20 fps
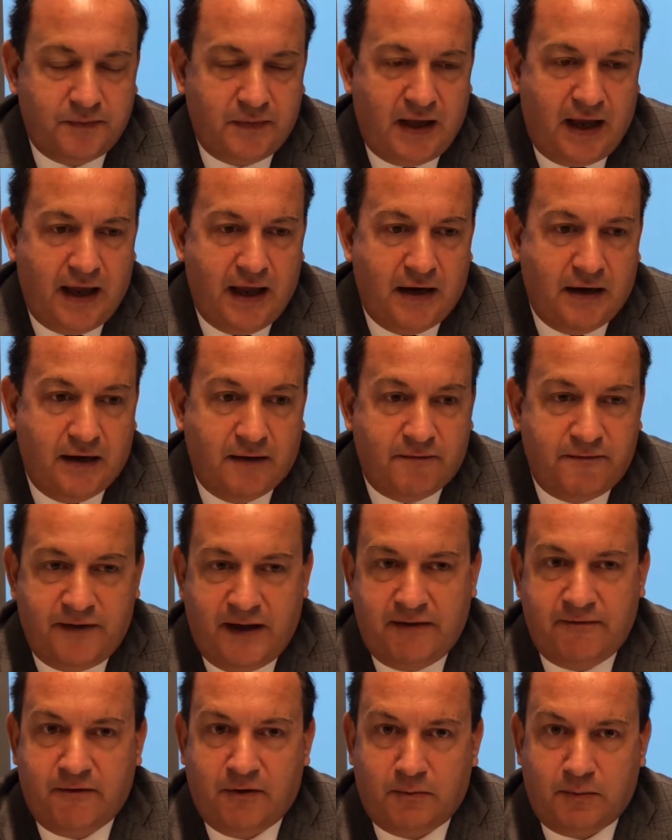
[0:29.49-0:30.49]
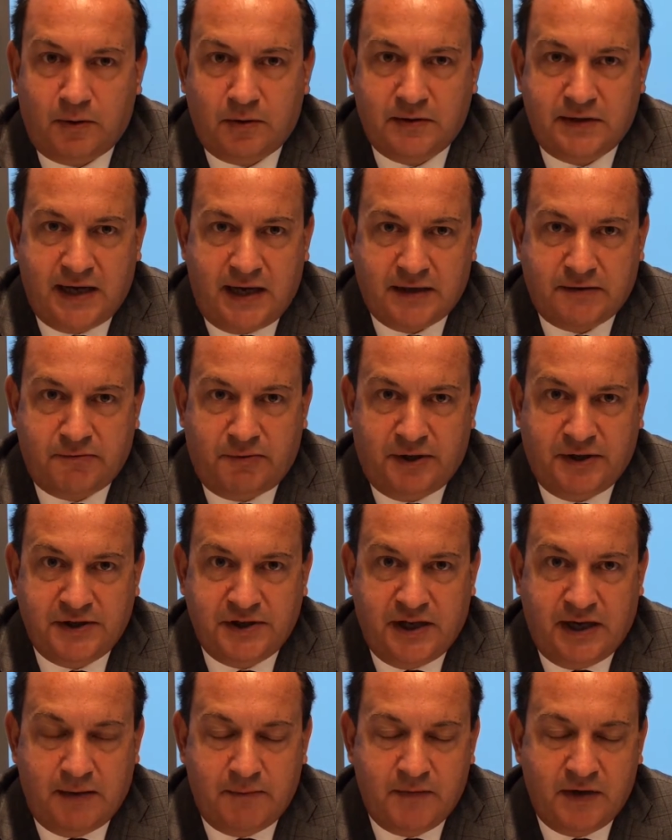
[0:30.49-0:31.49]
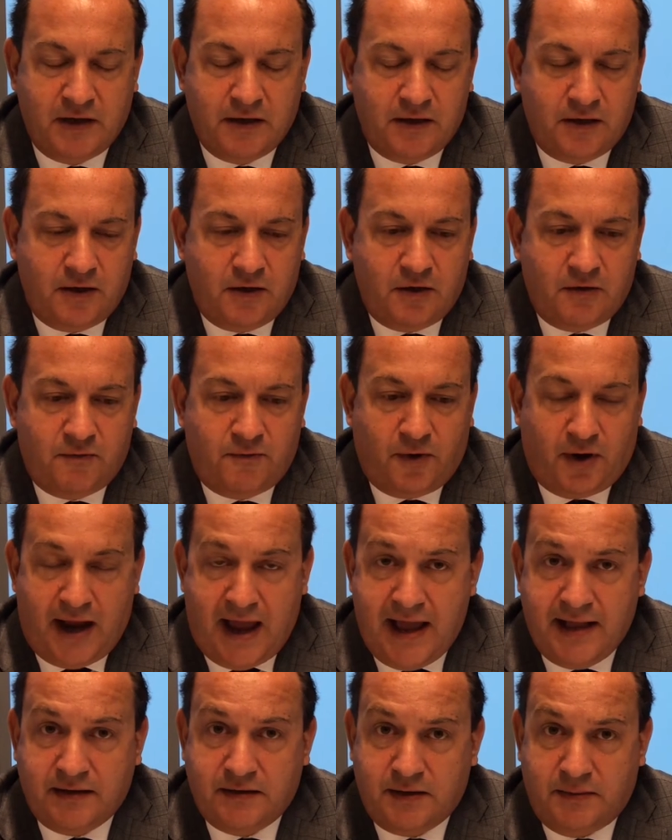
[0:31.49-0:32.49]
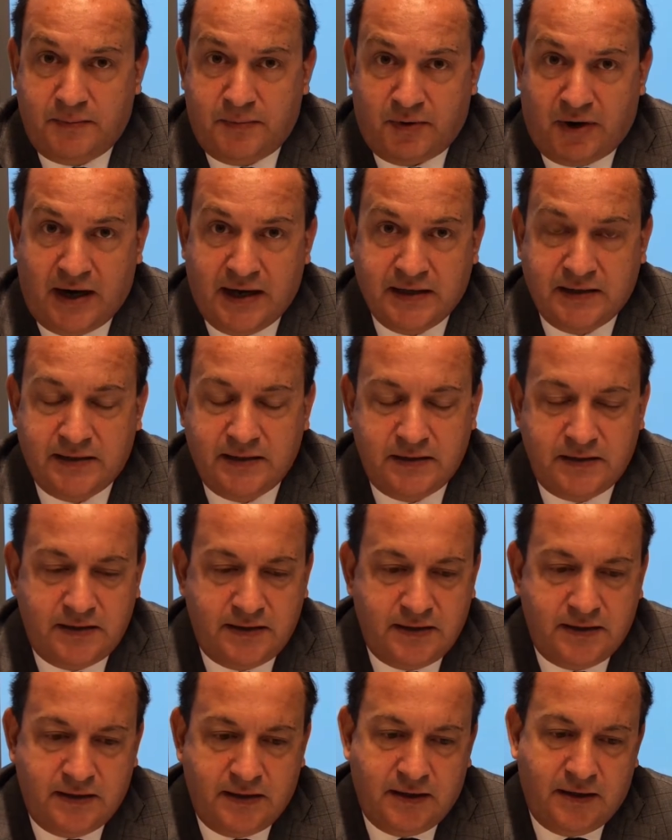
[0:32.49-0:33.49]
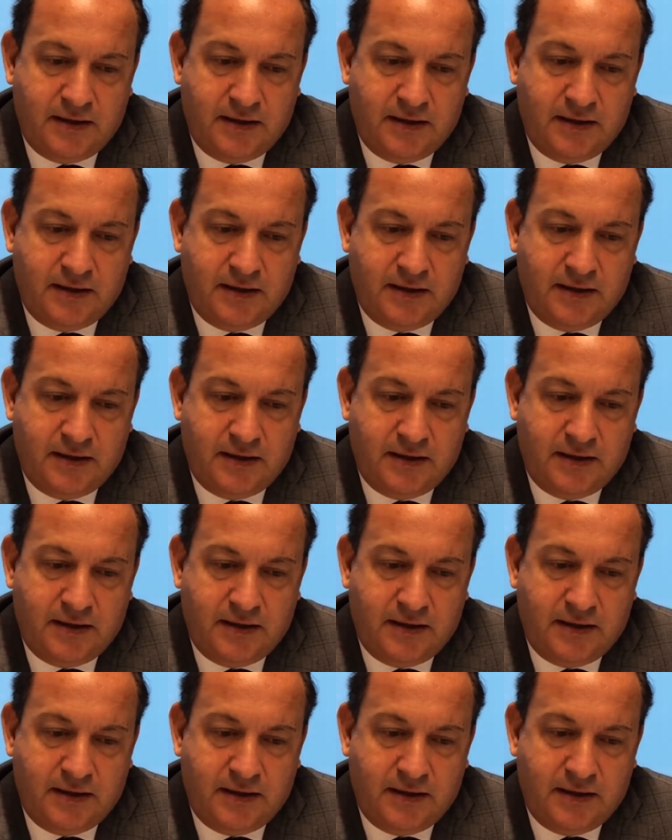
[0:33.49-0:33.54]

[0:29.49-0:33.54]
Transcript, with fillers: and a favorable tax regime for enterprises,